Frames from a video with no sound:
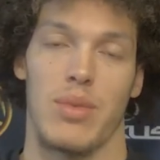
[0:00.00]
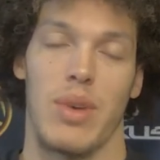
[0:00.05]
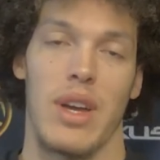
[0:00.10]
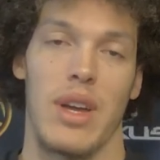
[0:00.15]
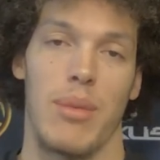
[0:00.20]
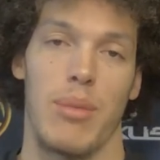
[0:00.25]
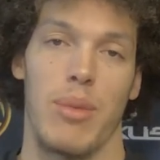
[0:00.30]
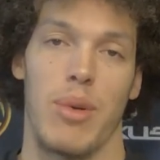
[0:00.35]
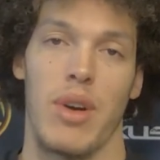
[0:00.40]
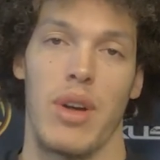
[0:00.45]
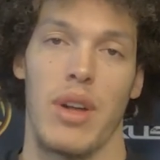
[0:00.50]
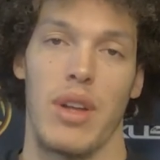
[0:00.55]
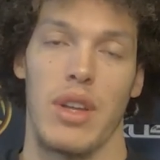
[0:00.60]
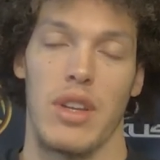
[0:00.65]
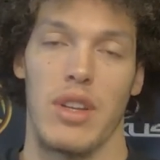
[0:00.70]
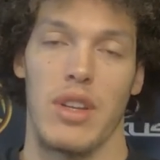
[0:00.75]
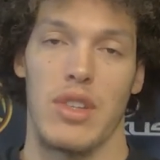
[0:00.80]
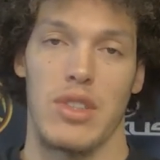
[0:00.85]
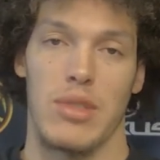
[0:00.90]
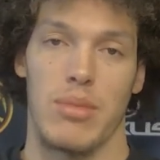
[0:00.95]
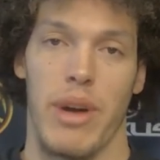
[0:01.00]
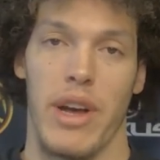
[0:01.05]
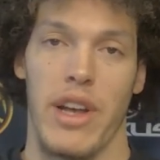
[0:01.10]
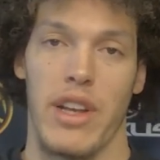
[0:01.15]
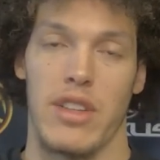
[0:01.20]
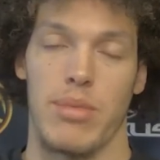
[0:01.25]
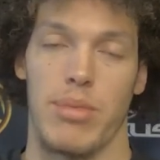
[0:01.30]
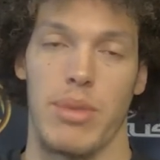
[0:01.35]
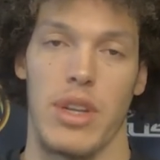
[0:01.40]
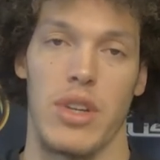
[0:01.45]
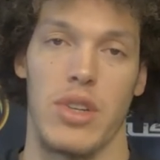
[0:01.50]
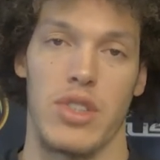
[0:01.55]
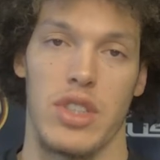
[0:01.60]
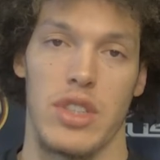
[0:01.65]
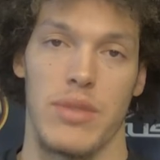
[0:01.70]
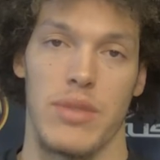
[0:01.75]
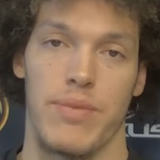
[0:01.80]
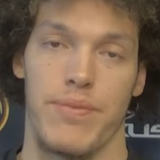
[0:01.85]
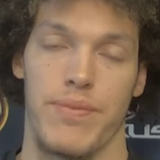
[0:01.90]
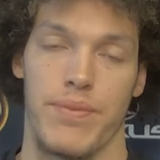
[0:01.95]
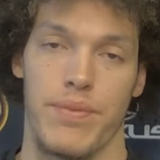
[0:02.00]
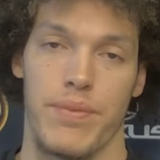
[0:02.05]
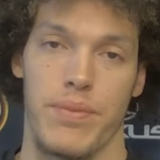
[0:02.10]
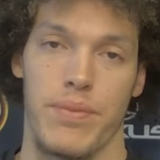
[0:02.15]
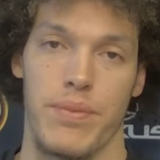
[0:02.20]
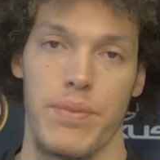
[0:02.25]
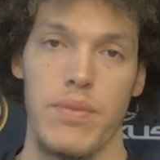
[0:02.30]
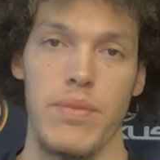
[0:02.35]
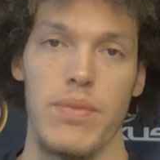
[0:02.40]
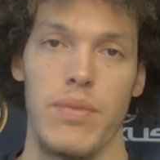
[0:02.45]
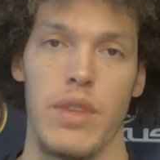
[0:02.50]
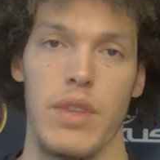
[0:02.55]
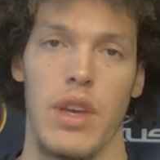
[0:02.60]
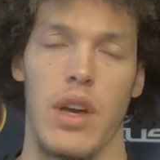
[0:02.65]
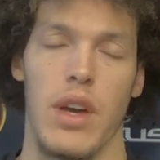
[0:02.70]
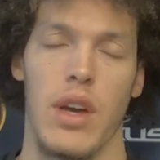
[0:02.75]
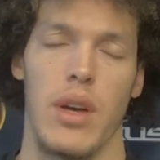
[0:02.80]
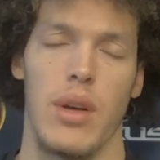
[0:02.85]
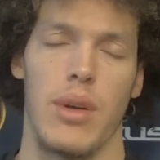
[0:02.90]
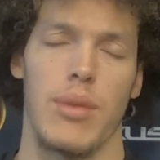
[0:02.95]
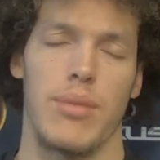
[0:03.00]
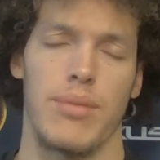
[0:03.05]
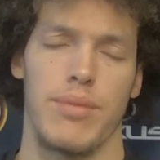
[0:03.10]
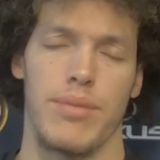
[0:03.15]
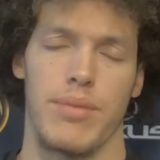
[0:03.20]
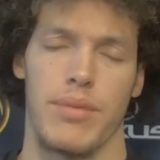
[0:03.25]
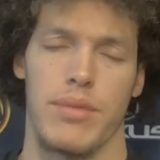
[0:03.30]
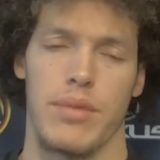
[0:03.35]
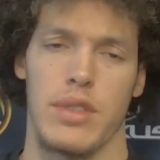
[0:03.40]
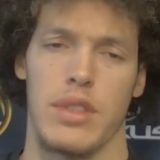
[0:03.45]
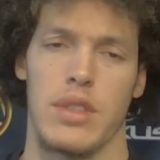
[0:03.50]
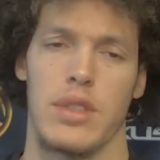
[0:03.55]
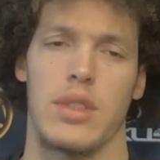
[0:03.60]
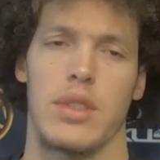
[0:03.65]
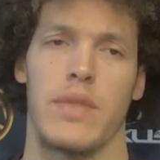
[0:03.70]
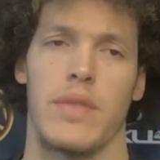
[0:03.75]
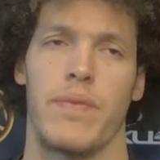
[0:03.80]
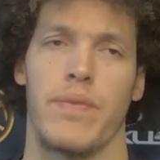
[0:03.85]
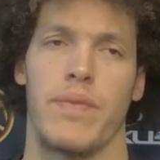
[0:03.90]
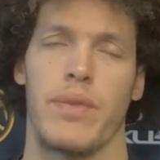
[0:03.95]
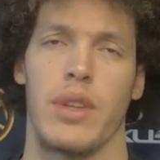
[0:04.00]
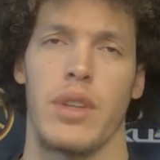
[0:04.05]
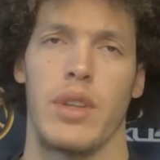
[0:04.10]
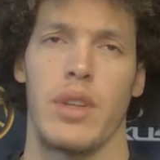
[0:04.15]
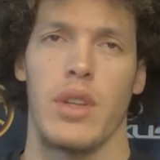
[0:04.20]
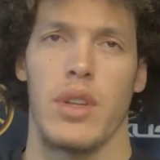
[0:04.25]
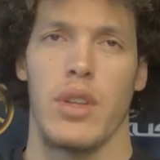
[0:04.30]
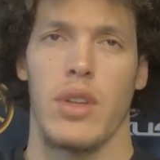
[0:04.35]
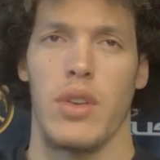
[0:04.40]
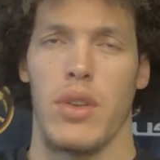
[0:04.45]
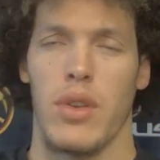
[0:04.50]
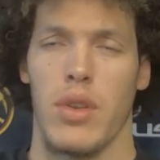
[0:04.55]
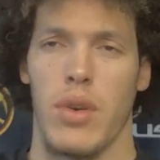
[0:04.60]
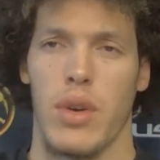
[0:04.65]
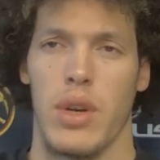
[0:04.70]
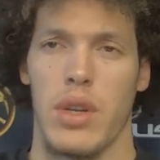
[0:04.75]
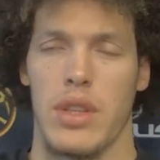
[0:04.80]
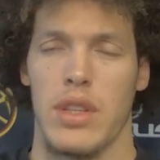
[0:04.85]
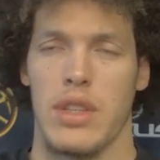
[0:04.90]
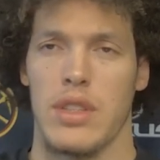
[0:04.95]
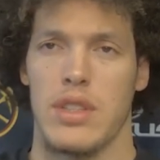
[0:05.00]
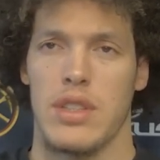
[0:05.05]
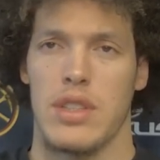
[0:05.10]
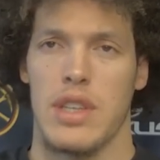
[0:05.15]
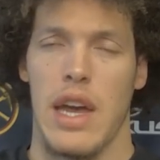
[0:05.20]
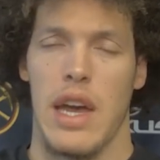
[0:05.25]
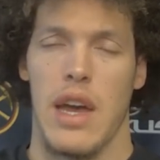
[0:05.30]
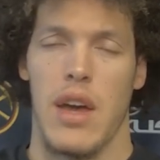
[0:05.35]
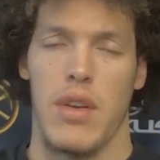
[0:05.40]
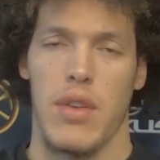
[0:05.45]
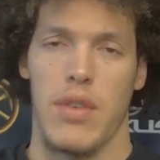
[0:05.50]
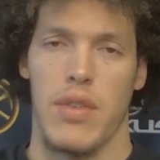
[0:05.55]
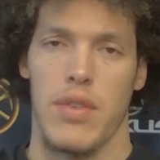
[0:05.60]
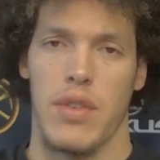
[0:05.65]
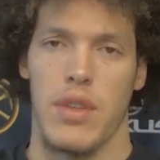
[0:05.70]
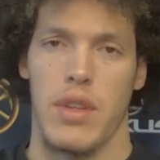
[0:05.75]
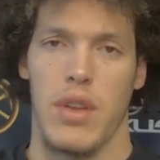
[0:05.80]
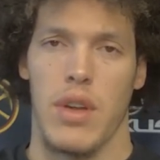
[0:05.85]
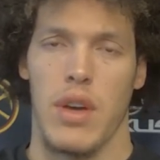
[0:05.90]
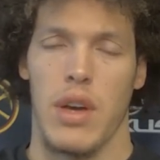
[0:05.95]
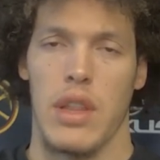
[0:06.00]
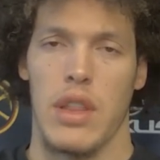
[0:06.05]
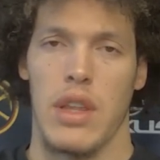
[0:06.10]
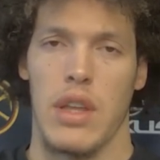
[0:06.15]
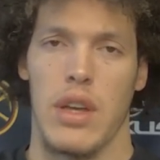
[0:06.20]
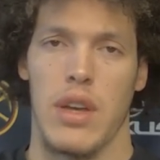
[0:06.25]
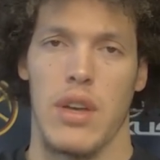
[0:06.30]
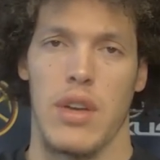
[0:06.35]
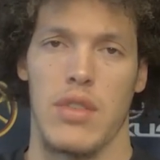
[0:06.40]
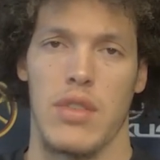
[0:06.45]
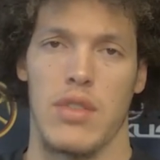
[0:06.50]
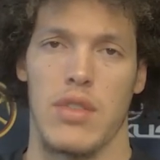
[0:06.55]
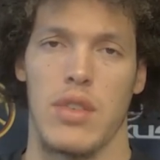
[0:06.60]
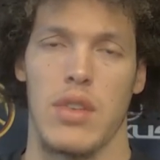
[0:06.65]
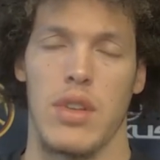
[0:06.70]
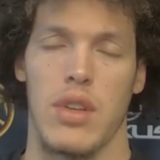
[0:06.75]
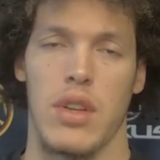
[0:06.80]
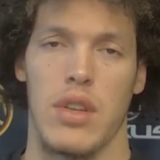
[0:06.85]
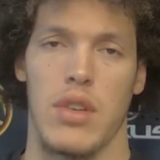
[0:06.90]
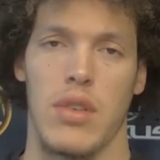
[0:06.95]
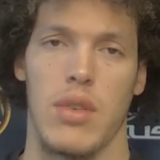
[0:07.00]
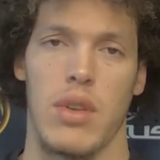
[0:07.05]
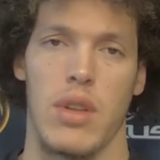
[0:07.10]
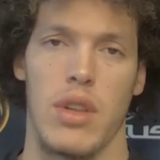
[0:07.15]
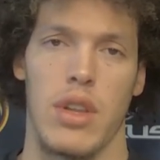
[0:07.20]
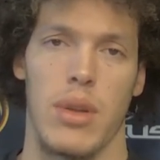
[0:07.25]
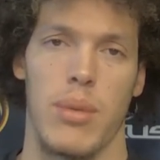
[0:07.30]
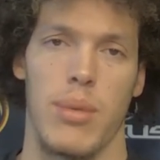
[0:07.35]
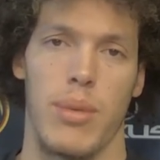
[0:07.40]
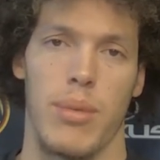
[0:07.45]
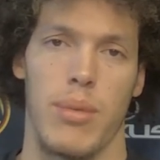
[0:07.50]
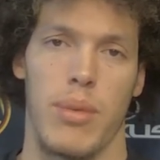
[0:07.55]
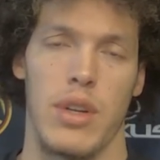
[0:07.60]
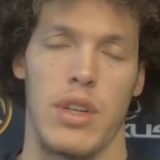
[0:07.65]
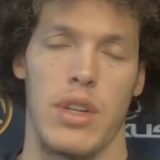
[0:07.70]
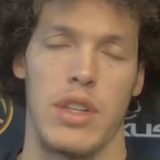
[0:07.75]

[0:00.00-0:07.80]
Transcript: and like my explosion. Um, north and south. You know, I think I was doing a little bit more